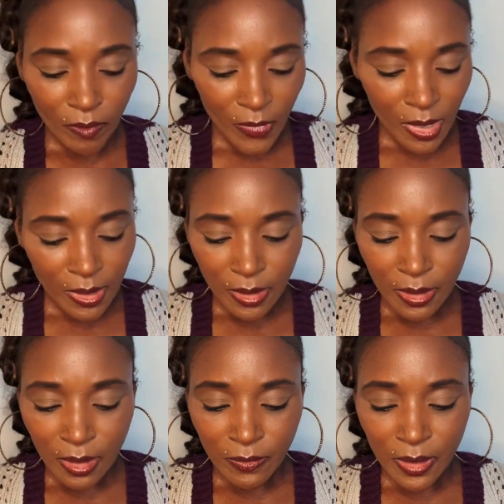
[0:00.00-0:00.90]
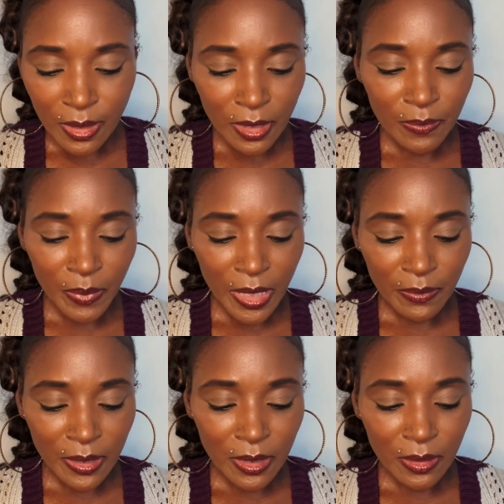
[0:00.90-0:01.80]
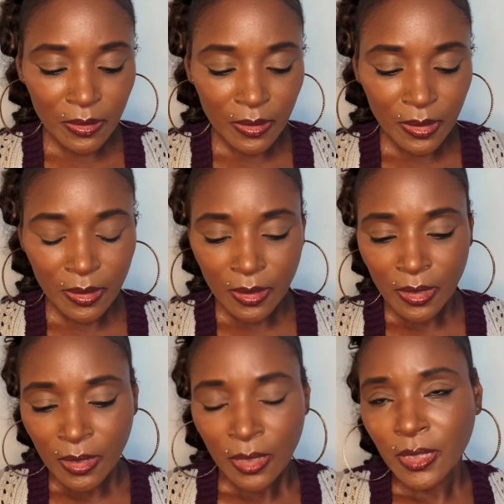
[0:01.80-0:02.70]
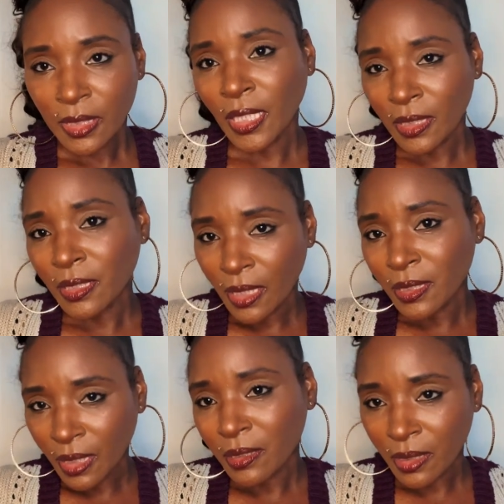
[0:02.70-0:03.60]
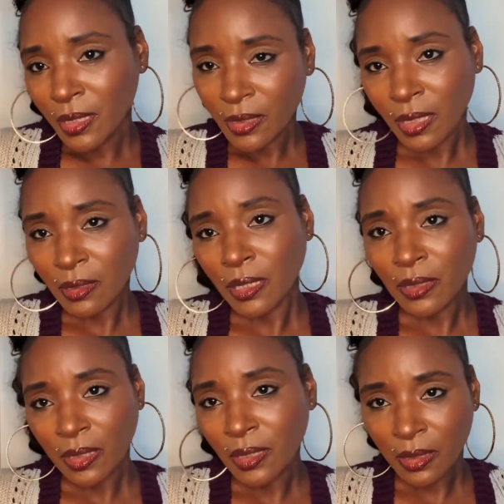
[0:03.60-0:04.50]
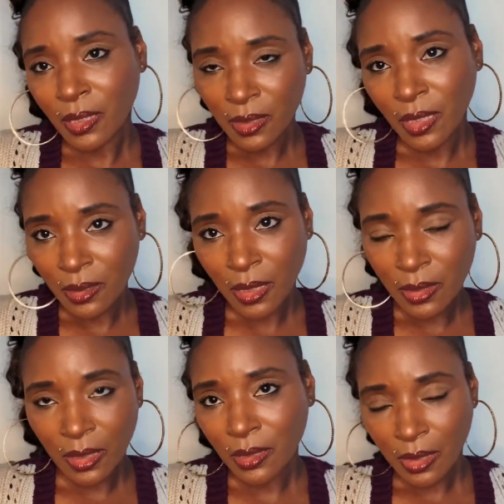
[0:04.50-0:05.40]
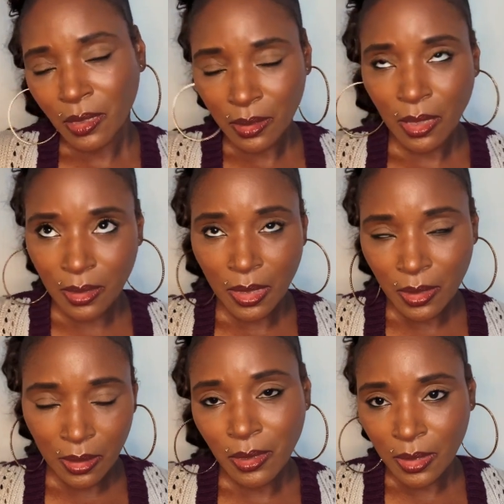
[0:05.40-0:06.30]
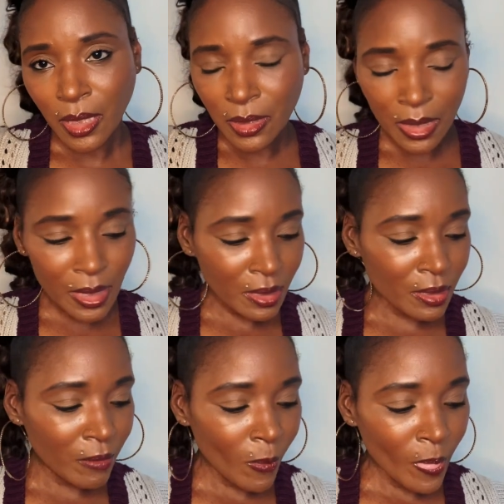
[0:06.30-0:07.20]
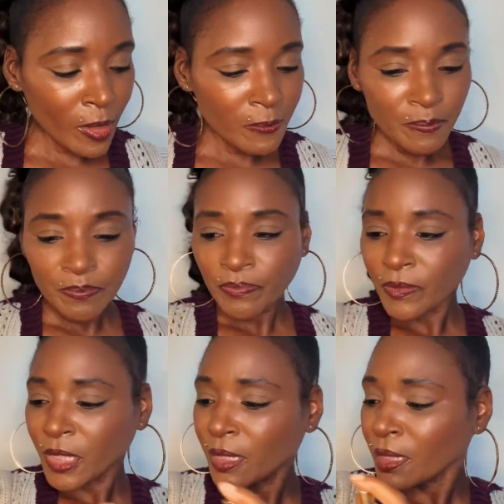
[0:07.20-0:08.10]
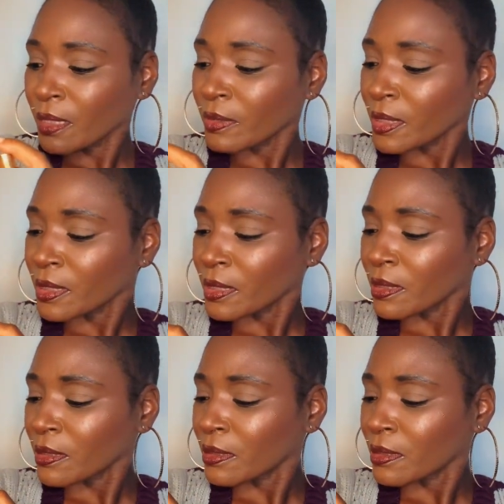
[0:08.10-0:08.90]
Let's see what this baby do. Shake, shake, shake, shake, shake, shake, shake, shake, shake, shake, shake, shake, shake, shake, shake, shake, shake. And we're gonna.